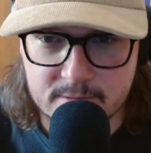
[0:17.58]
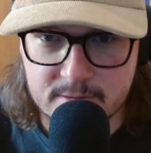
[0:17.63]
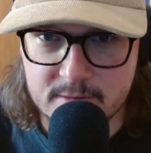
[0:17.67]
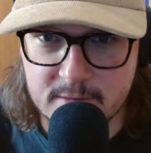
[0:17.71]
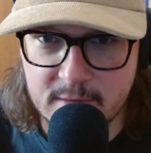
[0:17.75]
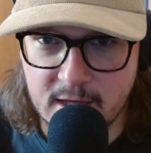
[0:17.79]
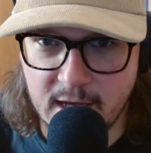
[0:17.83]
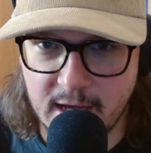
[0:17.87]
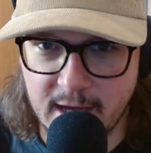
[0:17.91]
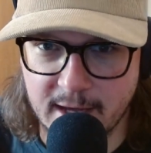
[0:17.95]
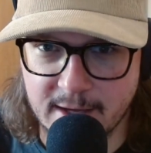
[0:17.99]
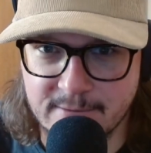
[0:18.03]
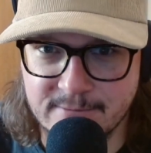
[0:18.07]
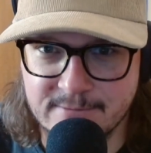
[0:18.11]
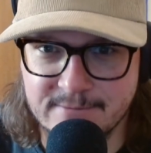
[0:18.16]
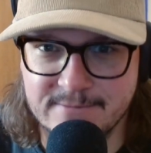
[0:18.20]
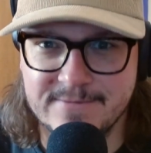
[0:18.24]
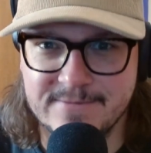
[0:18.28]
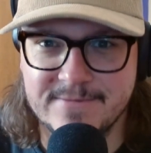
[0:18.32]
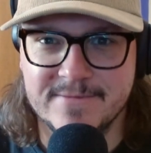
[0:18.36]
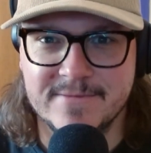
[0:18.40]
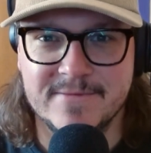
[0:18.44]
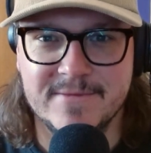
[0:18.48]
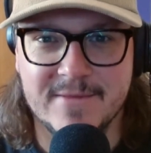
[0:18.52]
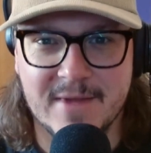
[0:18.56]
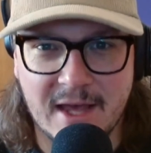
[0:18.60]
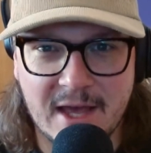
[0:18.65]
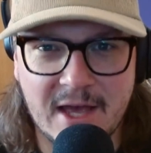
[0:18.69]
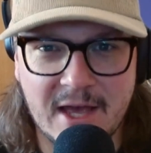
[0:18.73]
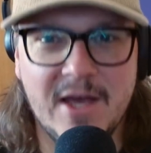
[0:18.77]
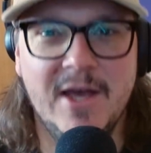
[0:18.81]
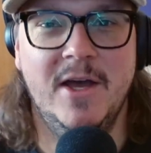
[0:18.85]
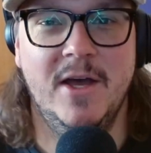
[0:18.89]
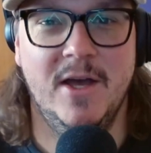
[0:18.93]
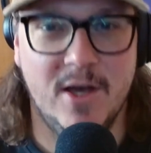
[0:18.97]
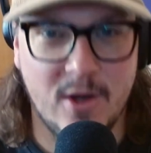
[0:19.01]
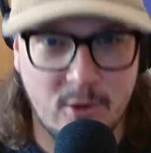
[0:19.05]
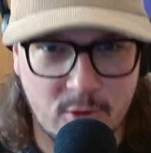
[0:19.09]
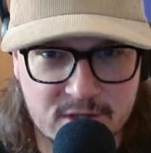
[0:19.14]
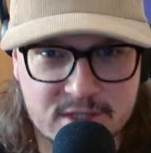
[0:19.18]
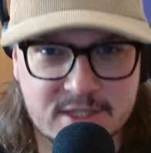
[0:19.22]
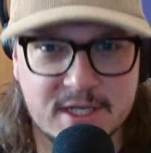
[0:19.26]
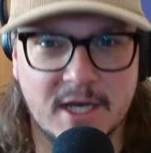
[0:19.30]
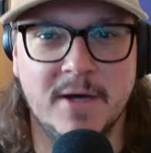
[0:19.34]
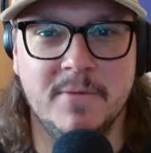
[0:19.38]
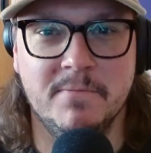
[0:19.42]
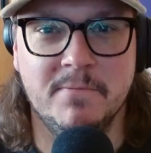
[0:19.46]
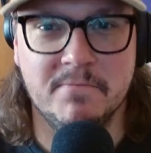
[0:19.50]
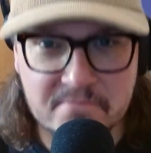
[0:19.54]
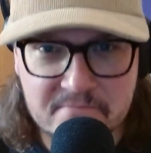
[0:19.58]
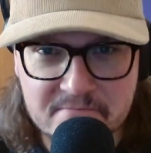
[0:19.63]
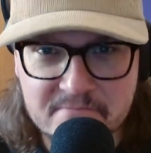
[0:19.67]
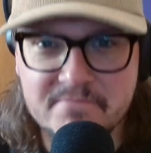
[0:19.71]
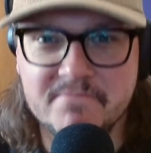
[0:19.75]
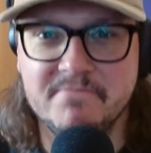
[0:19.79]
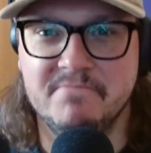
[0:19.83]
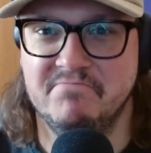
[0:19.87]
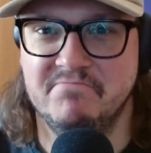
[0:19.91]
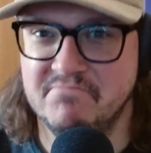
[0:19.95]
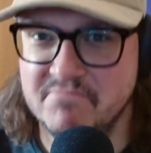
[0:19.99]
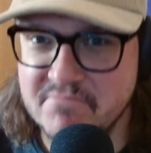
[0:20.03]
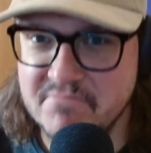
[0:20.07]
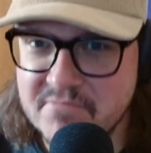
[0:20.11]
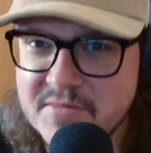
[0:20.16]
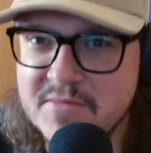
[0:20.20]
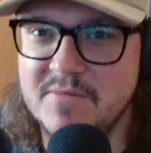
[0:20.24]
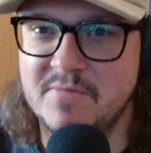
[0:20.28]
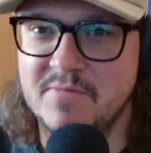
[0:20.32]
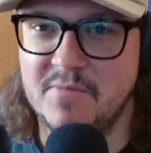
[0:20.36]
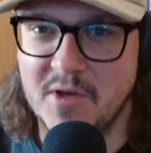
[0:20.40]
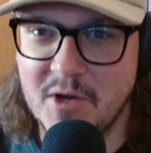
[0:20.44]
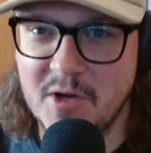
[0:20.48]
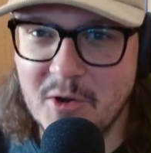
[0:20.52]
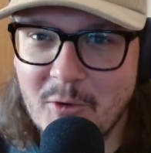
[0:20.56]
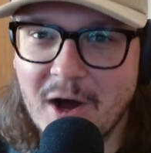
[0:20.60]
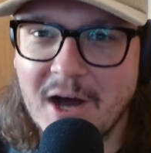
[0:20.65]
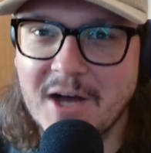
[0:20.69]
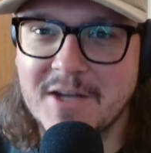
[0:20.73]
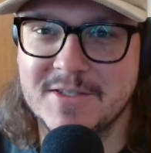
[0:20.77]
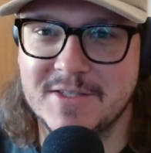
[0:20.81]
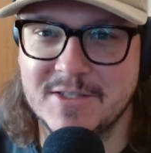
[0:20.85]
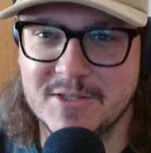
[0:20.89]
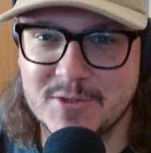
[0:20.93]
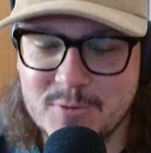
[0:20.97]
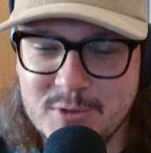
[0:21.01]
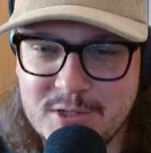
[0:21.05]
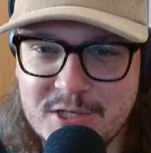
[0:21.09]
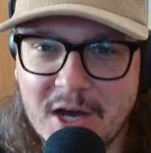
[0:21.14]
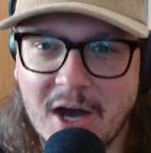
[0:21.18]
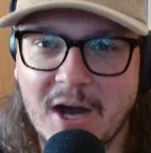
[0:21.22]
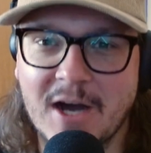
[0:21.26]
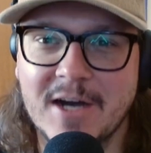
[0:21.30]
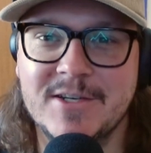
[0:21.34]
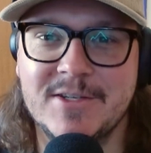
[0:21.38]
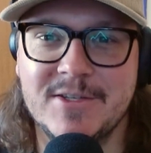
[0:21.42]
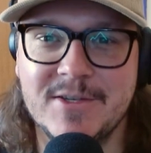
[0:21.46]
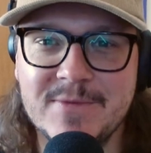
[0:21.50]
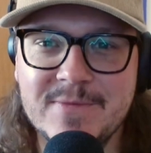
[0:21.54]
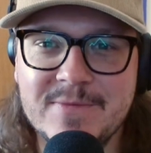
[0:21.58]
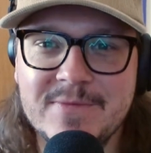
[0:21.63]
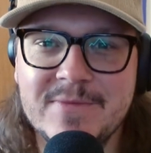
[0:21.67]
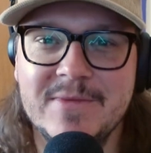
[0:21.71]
Hey, what's up? Been a while since we talked.